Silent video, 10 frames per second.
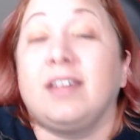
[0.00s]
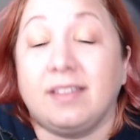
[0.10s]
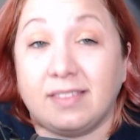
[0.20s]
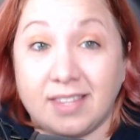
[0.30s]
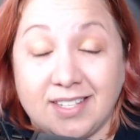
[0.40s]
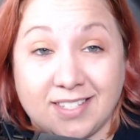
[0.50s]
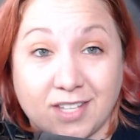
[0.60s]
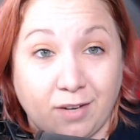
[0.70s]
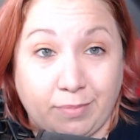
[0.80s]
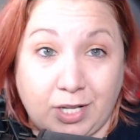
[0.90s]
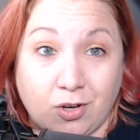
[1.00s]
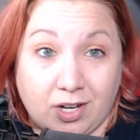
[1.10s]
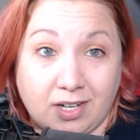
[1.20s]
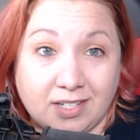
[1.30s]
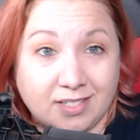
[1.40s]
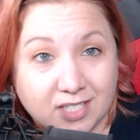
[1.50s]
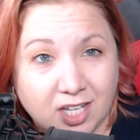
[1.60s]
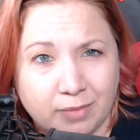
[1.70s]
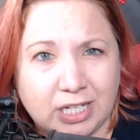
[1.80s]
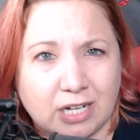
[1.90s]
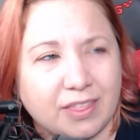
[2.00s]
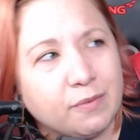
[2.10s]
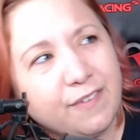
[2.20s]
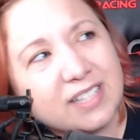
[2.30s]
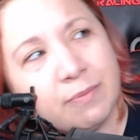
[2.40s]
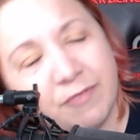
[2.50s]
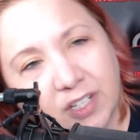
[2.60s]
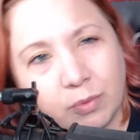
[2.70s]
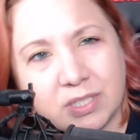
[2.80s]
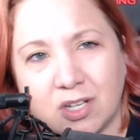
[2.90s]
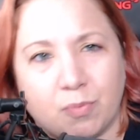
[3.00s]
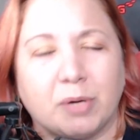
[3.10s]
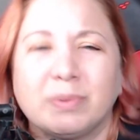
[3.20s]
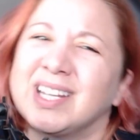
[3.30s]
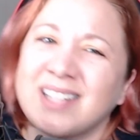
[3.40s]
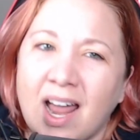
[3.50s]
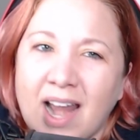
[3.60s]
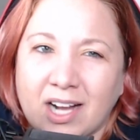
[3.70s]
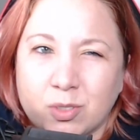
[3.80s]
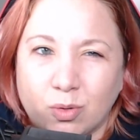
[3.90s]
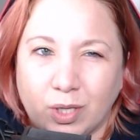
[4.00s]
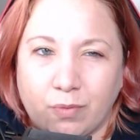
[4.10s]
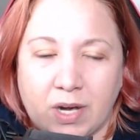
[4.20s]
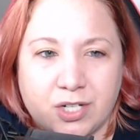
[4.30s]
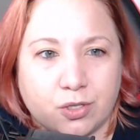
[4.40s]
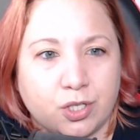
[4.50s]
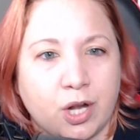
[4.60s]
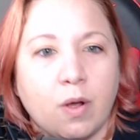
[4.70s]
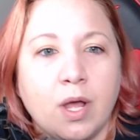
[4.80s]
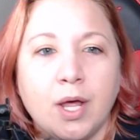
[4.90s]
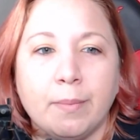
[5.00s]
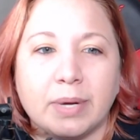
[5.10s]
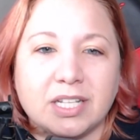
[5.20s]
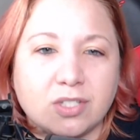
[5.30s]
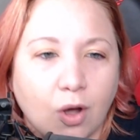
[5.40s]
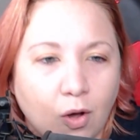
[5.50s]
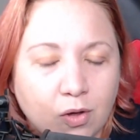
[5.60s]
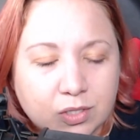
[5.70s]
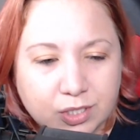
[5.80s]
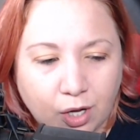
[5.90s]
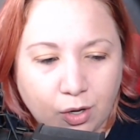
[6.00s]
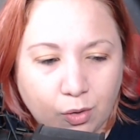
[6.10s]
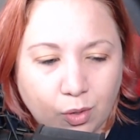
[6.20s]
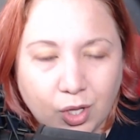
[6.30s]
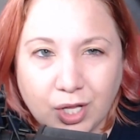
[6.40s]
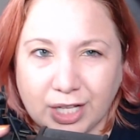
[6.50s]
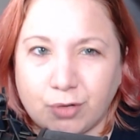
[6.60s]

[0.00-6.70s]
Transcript: This is gonna be good. This is gonna be good. I think we've had some villain ones that are bug, like not actual like rangers, you know, but it's also like